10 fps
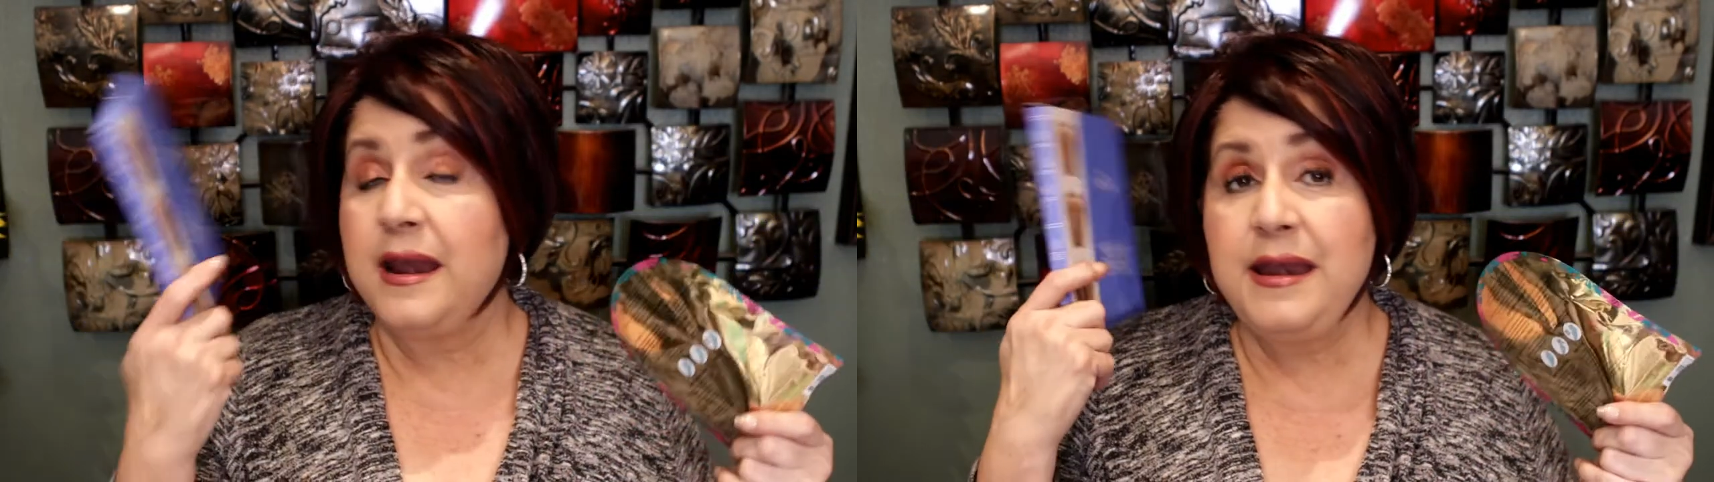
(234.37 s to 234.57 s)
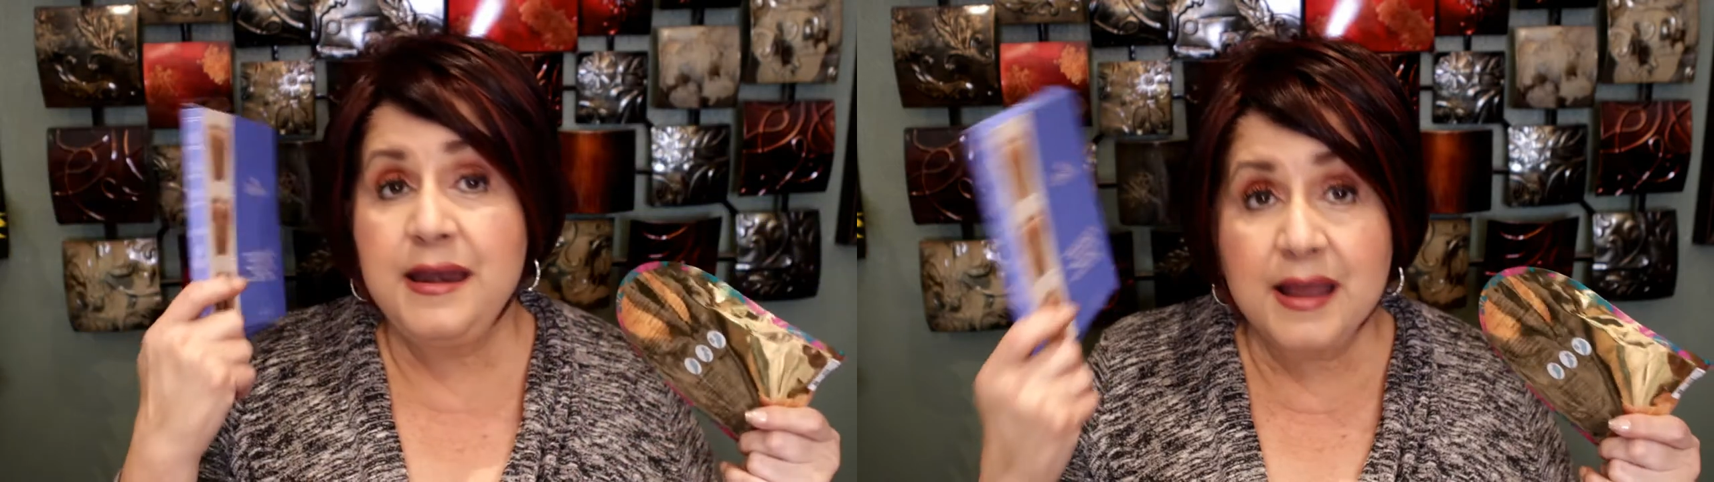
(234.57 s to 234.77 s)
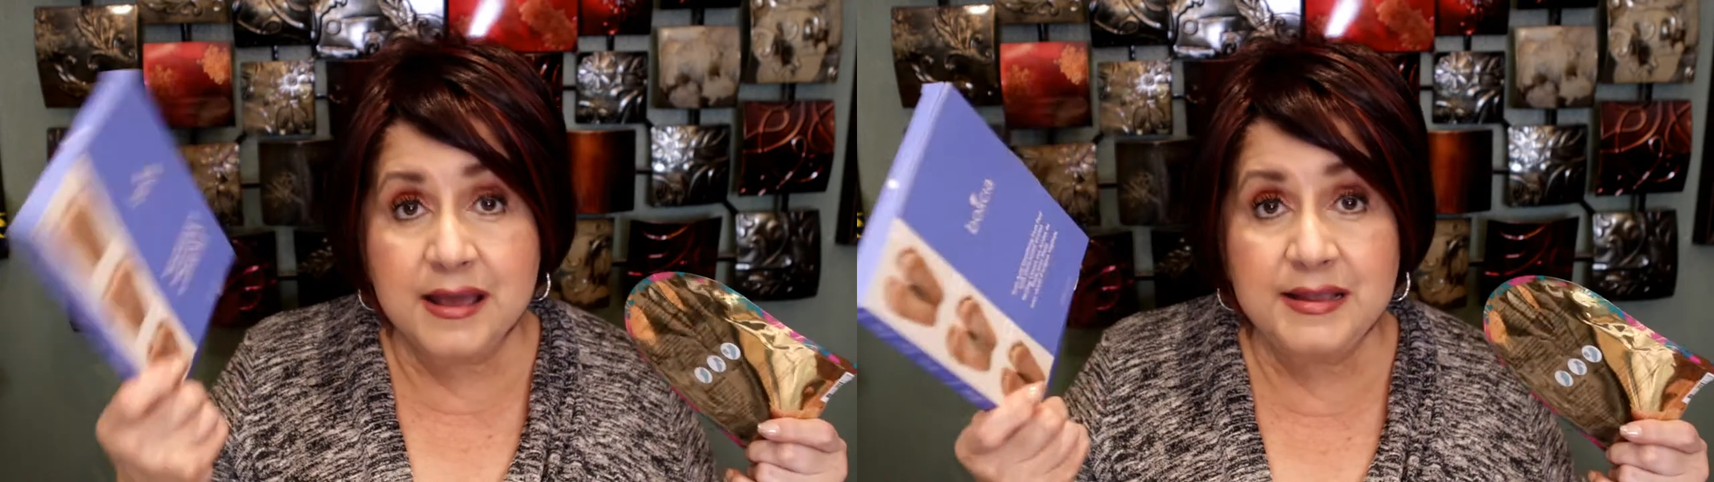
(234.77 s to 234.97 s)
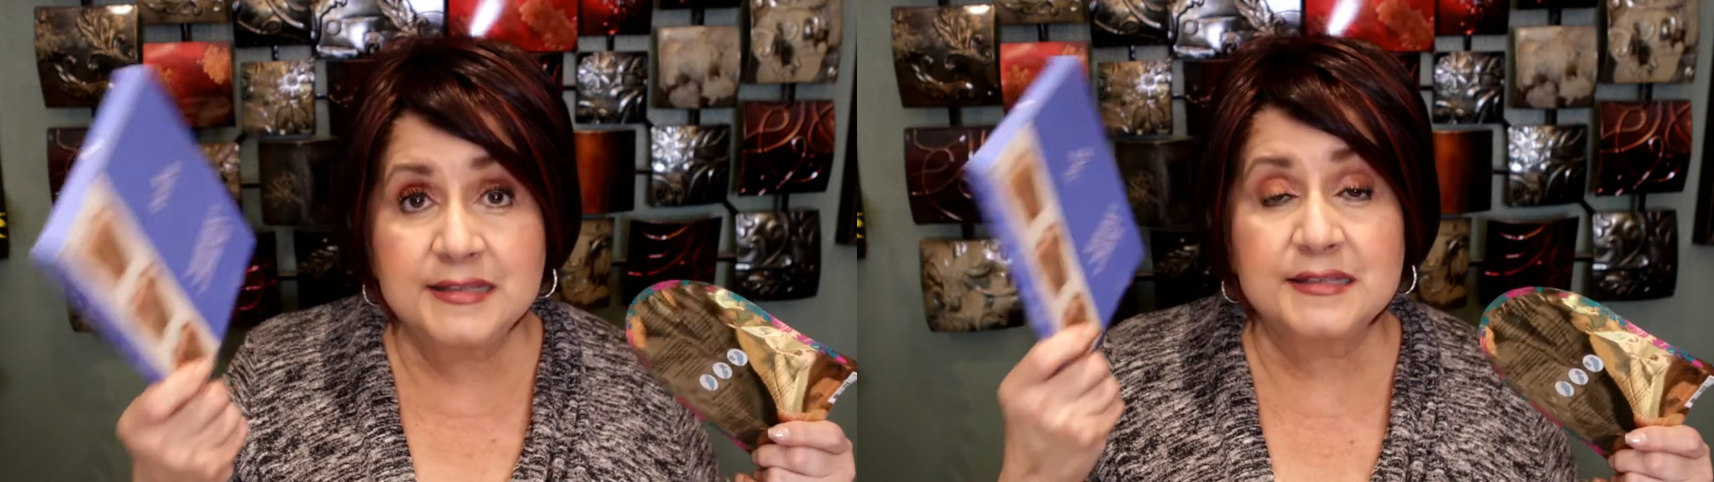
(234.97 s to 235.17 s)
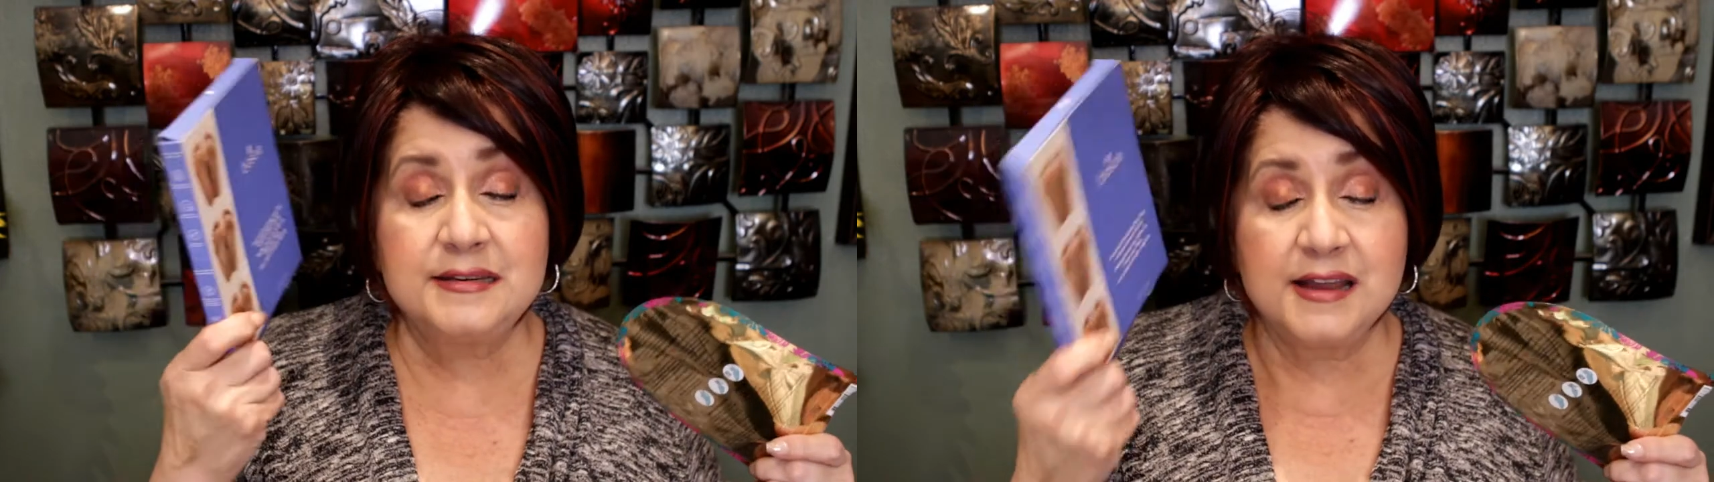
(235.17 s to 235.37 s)

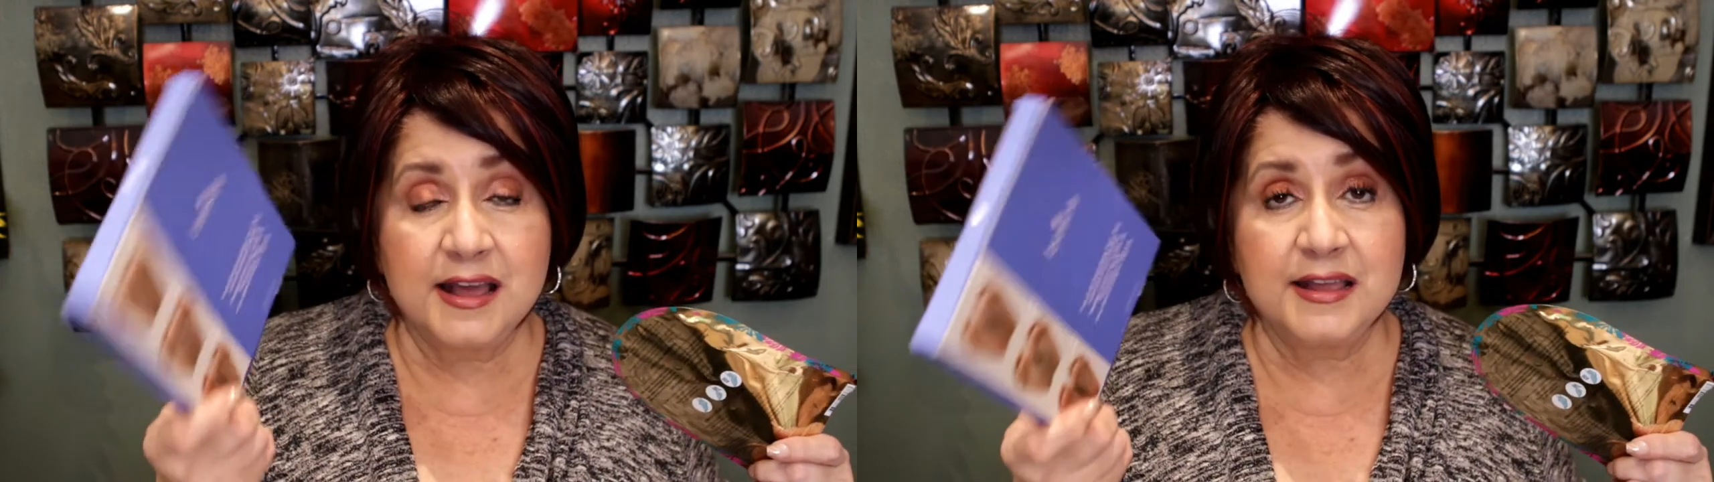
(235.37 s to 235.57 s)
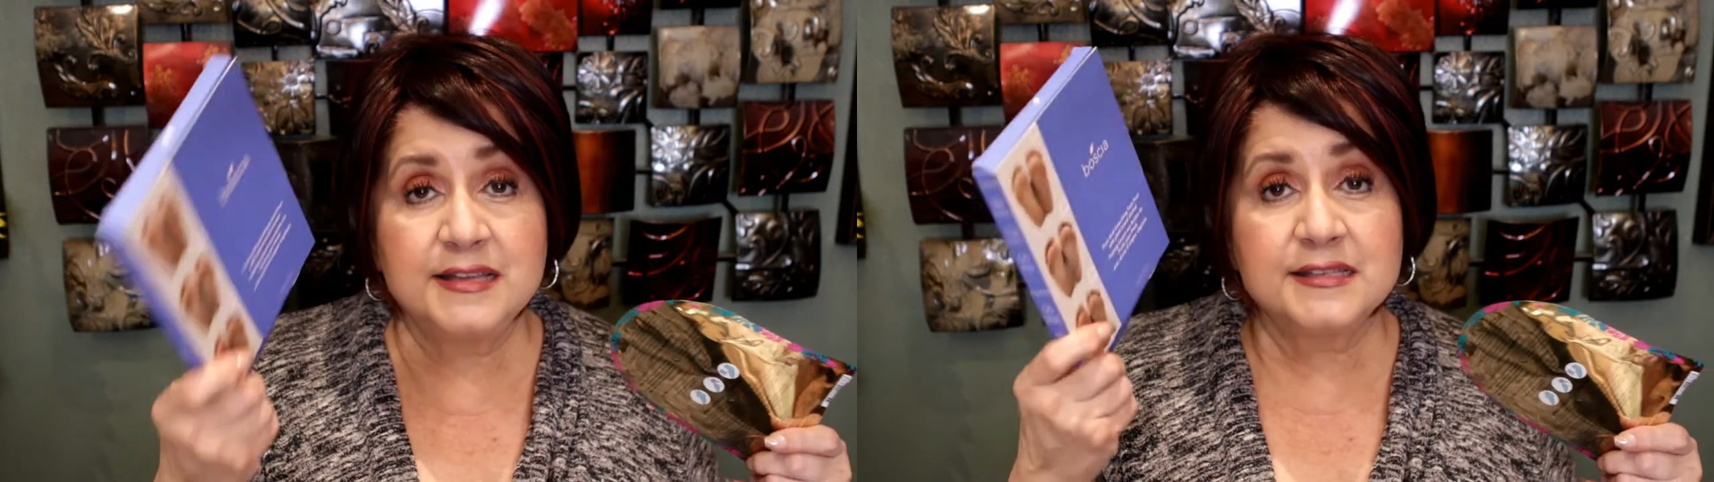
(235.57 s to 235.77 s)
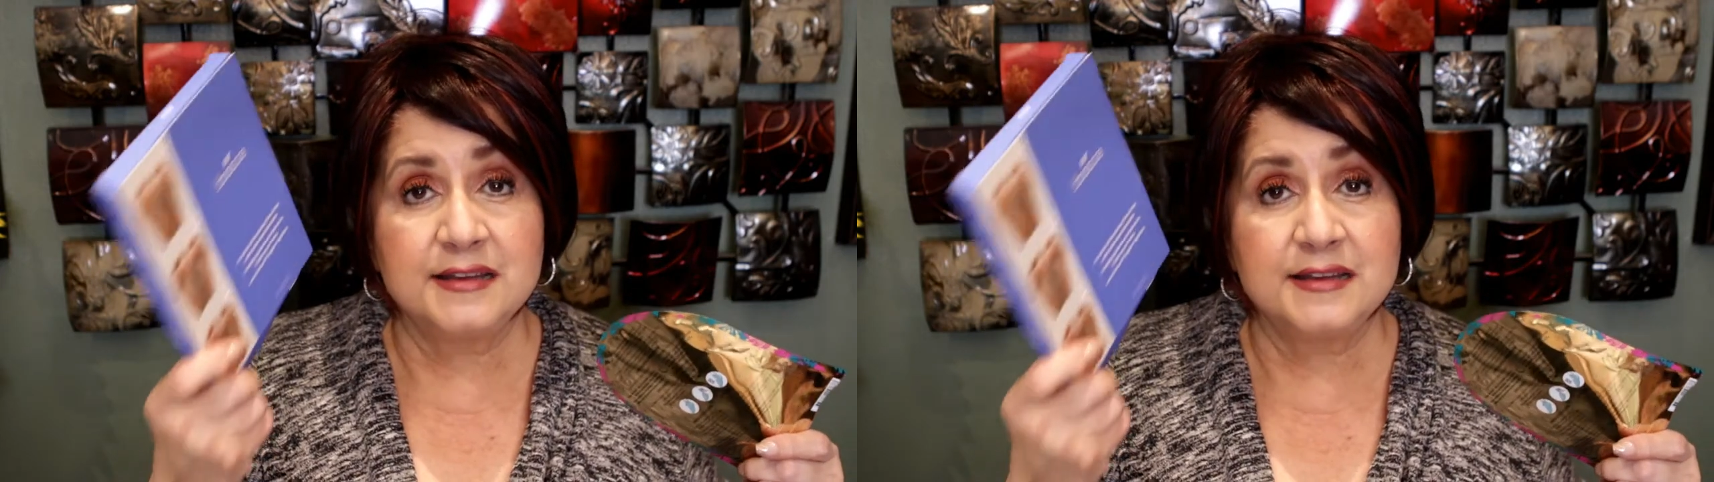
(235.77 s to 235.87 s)
Nice mask.